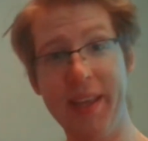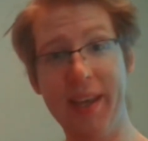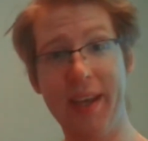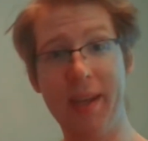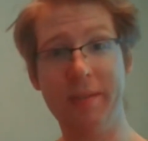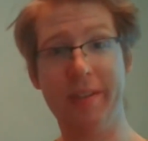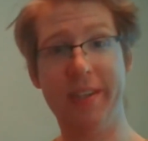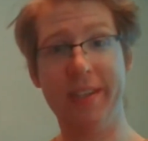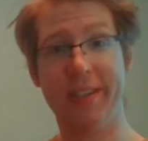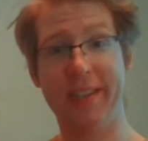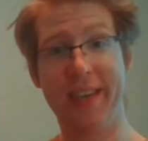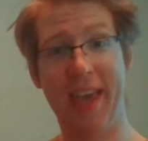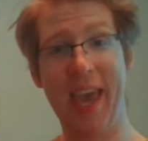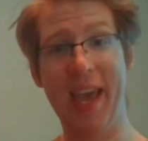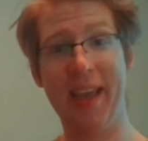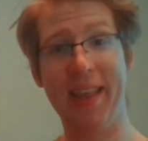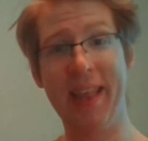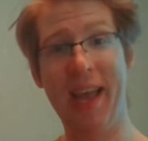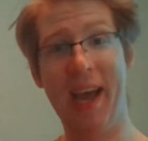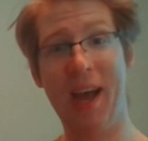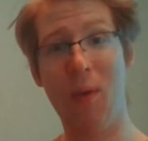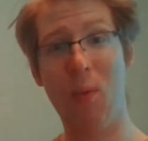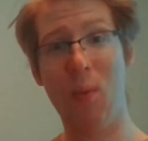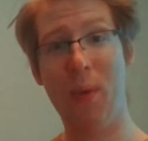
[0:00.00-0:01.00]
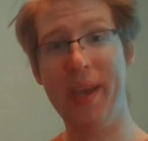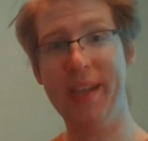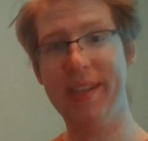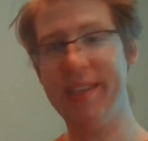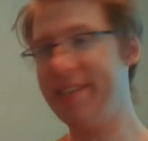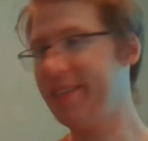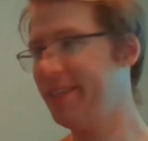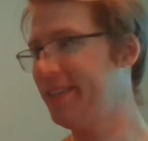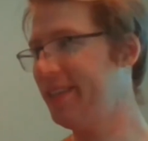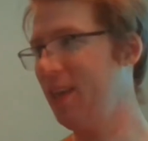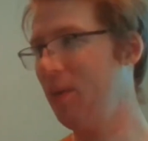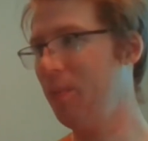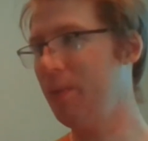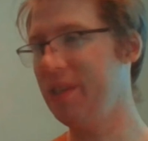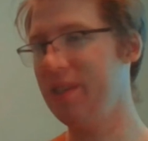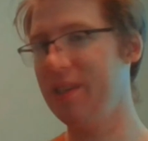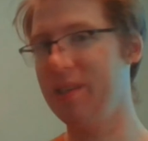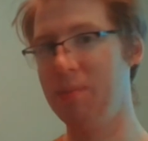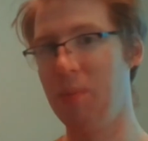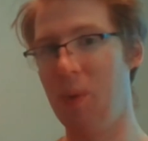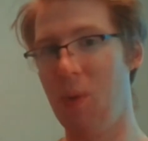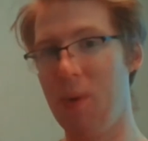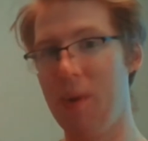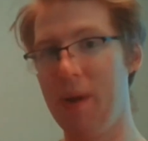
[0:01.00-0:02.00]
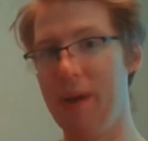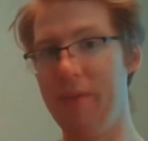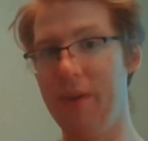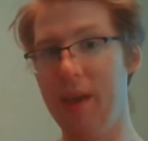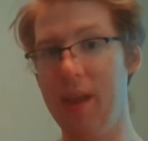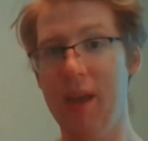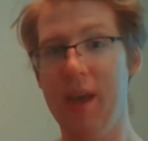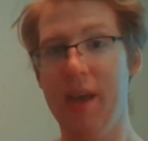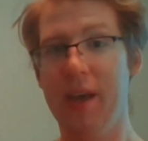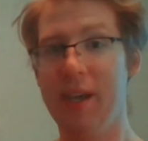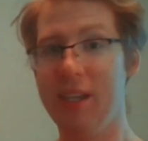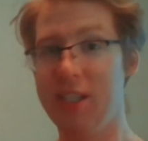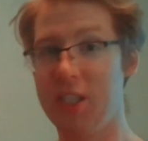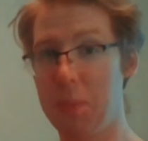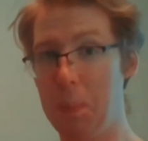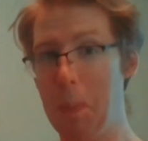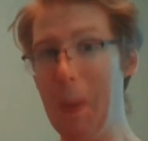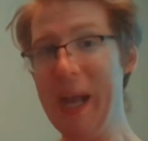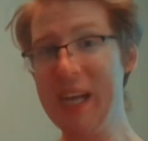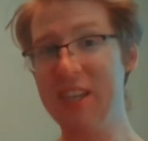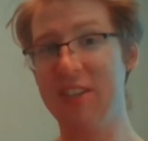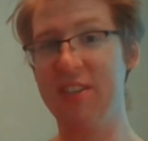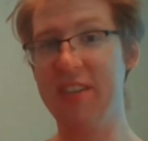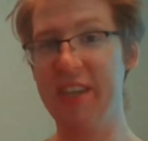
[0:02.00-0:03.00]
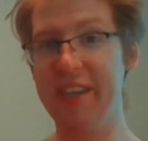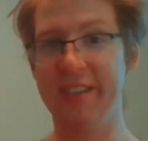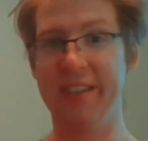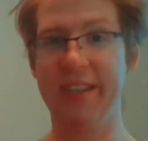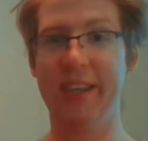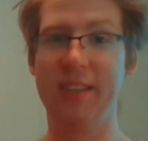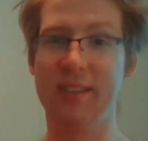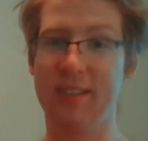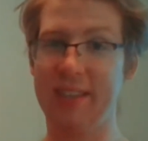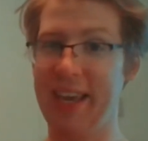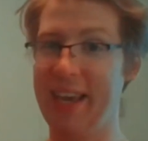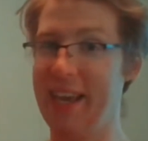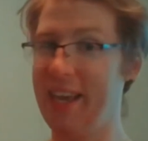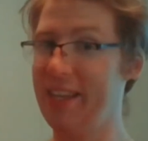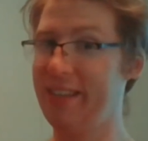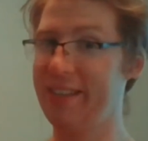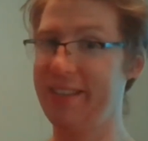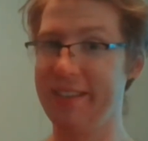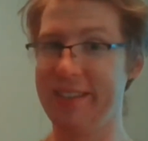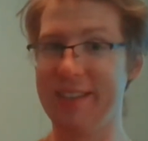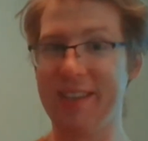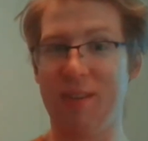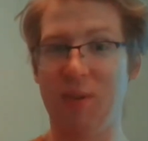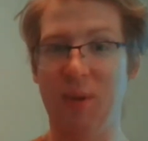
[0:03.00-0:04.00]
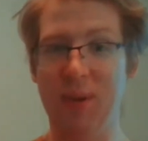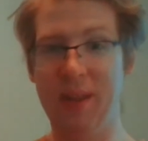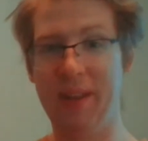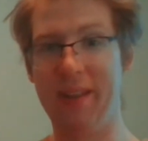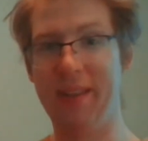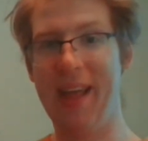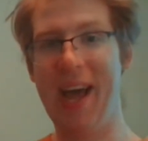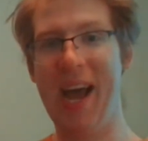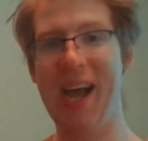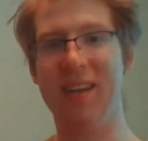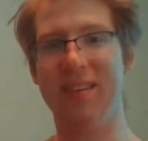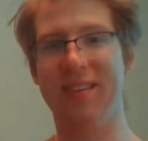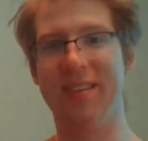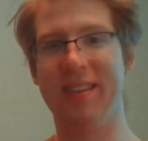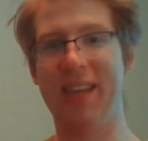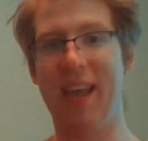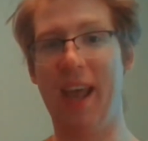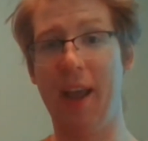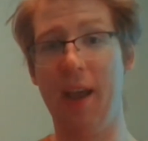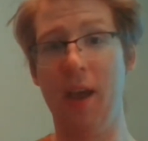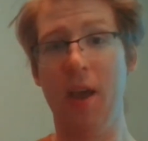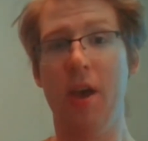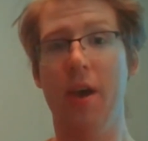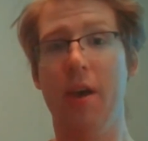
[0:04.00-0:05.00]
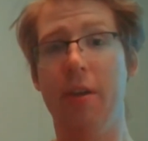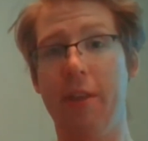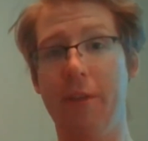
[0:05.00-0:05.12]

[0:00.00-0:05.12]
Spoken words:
I just cannot wait to see what's more of it, especially since, I guess is the real last thing,